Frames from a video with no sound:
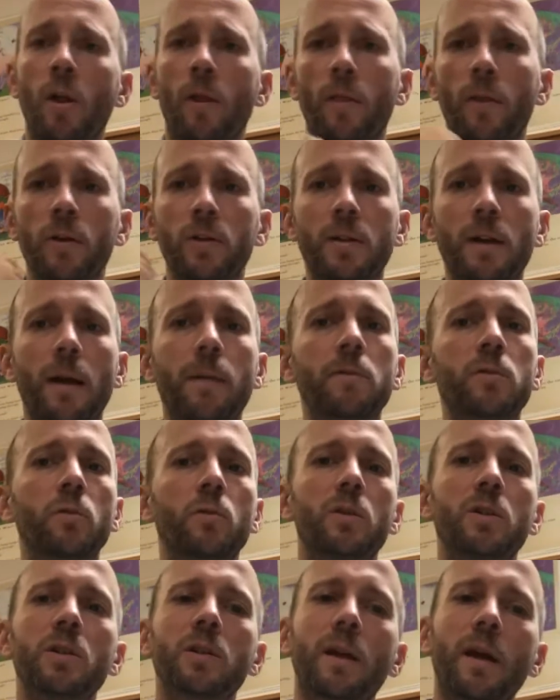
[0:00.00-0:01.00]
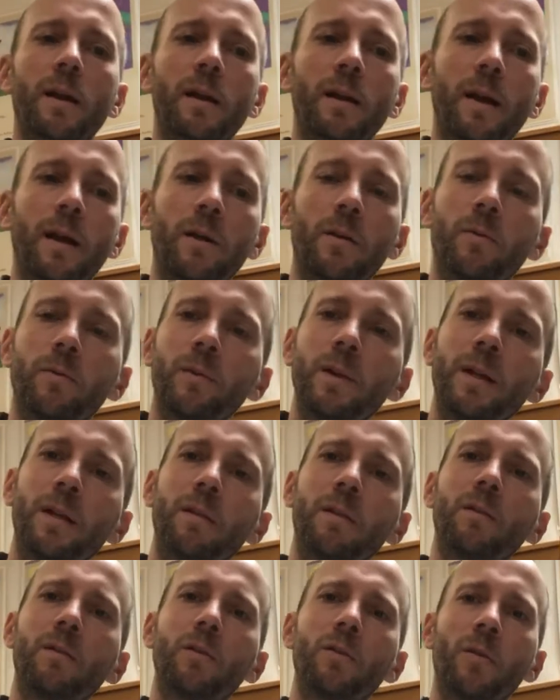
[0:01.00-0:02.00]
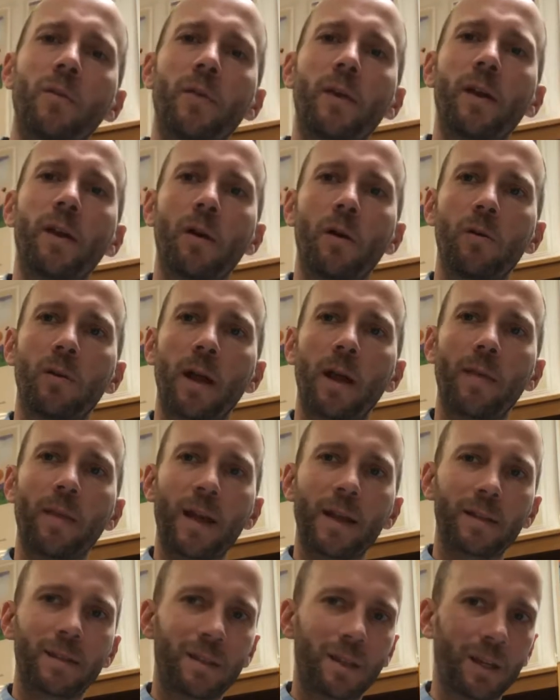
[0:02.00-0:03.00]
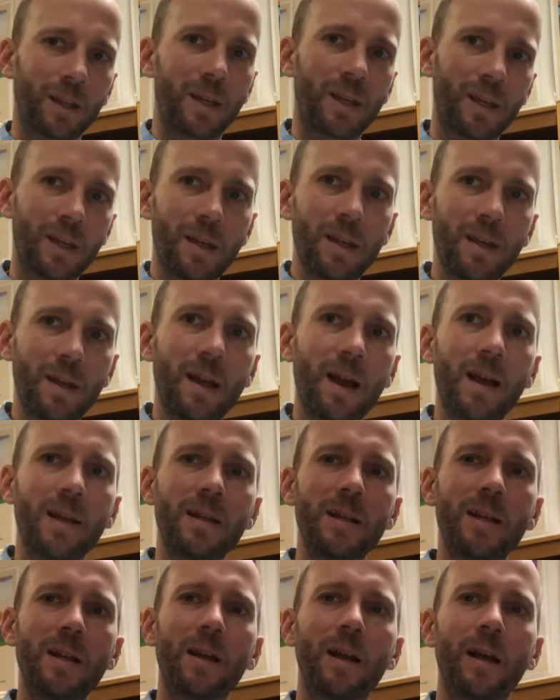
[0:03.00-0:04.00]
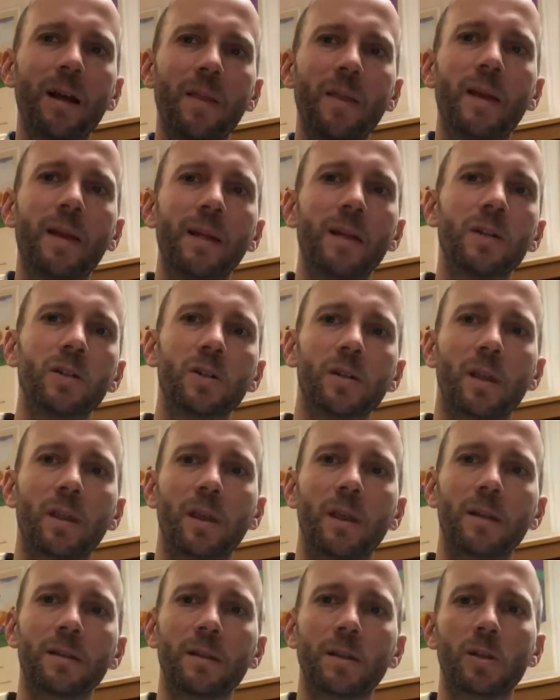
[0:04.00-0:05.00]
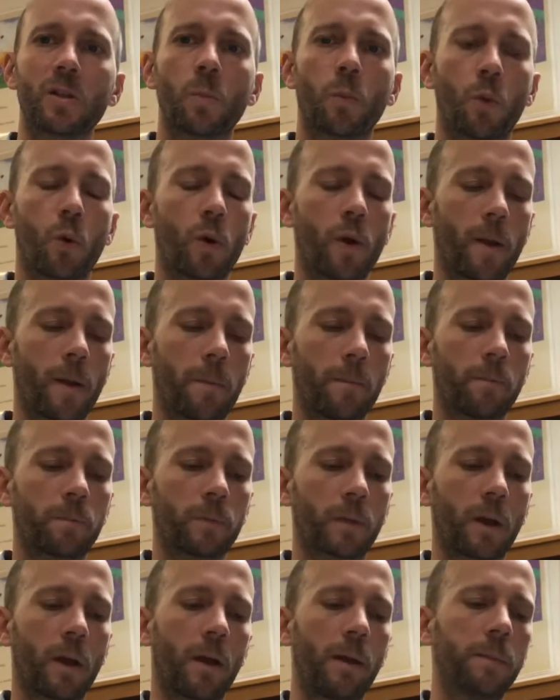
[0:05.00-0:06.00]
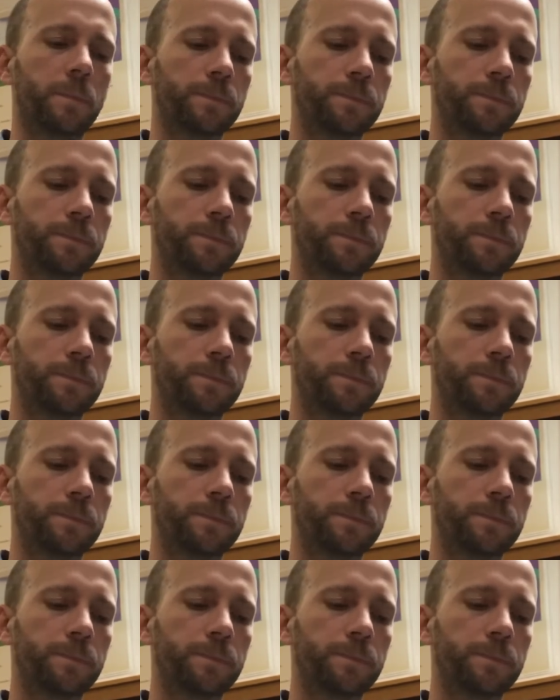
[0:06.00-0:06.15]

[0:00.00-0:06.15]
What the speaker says: There are times where we just got to kind of read through and think, okay, that's the key idea, and then here's the things that support it. Okay?